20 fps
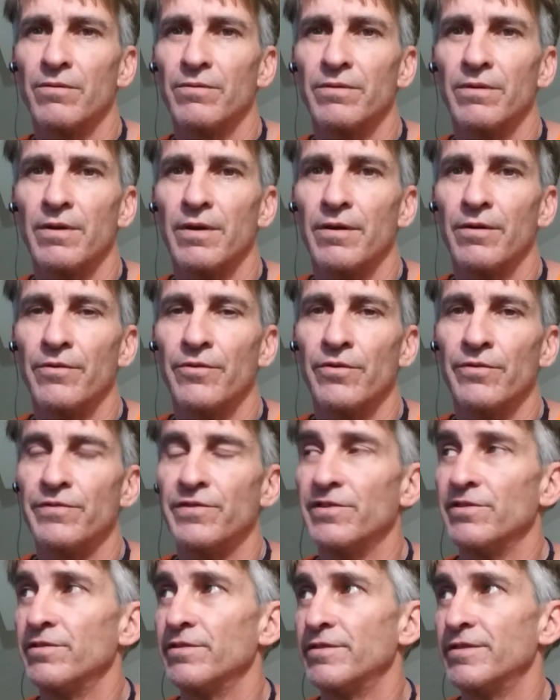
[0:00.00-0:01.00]
I don't know if
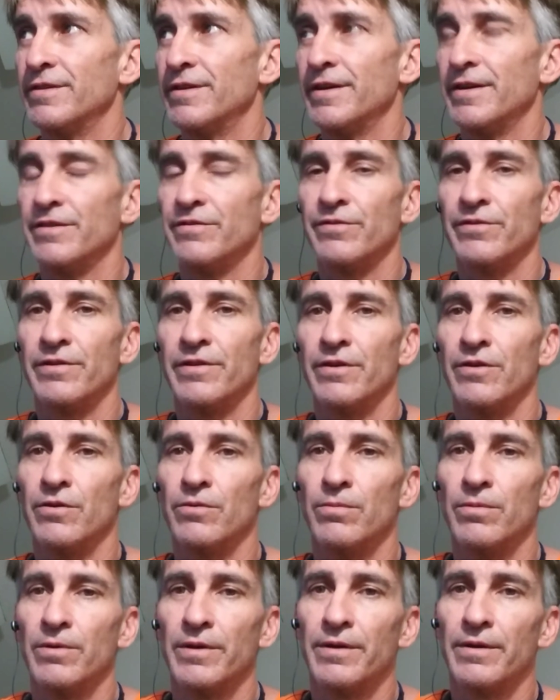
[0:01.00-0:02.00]
this is today's video,
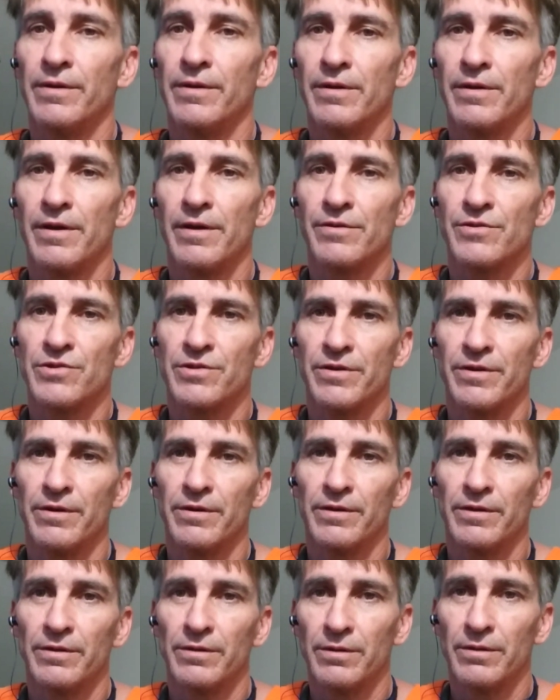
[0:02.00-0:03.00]
but I'll share it.
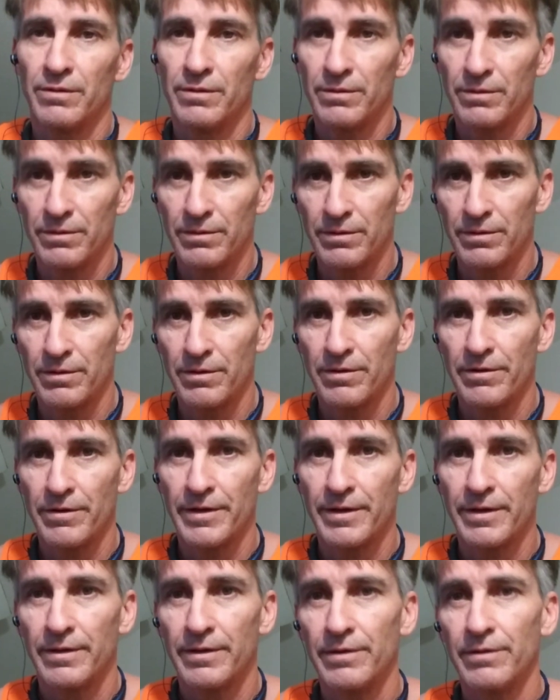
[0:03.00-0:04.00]
Alright,
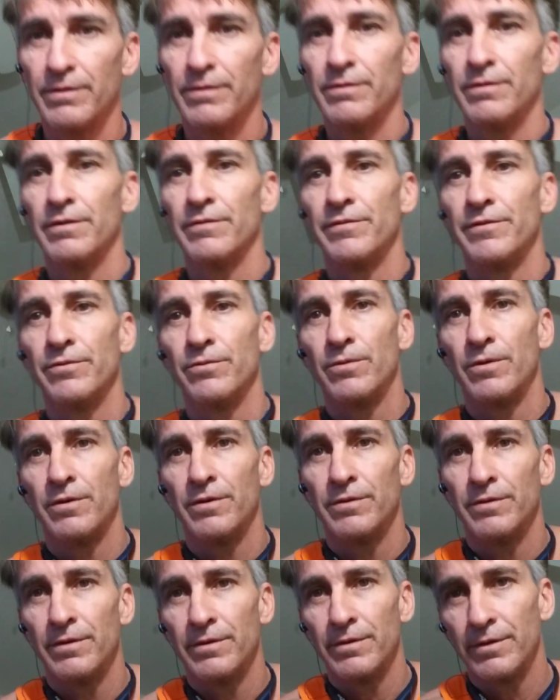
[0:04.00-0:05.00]
love to
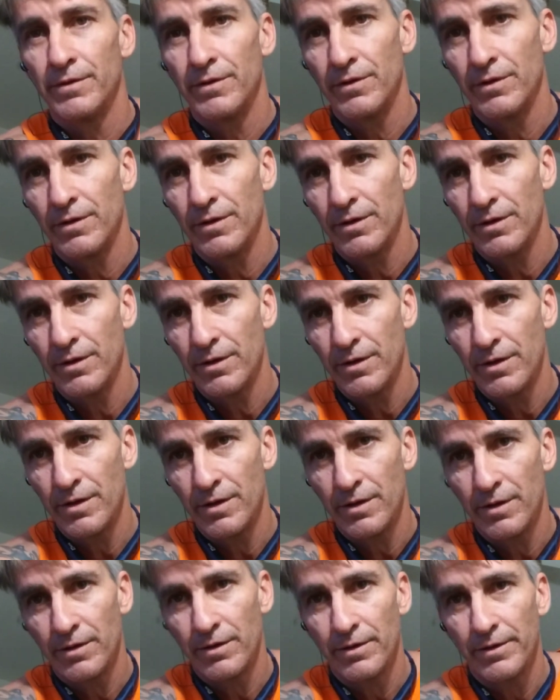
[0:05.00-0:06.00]
all.
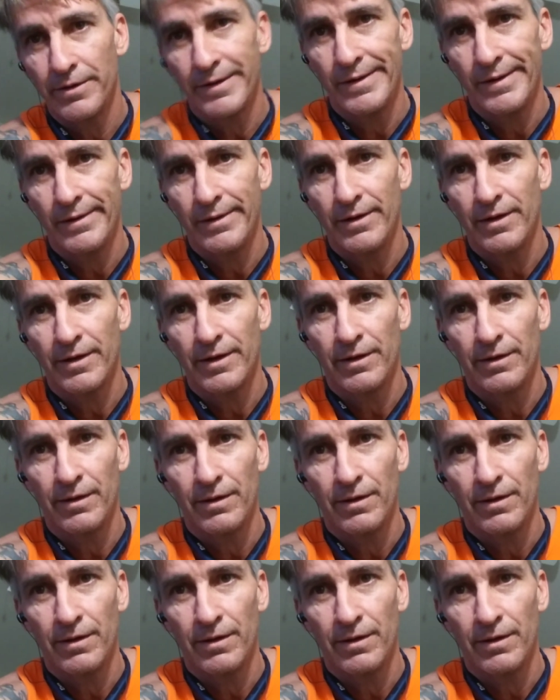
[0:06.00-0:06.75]
Nighty night.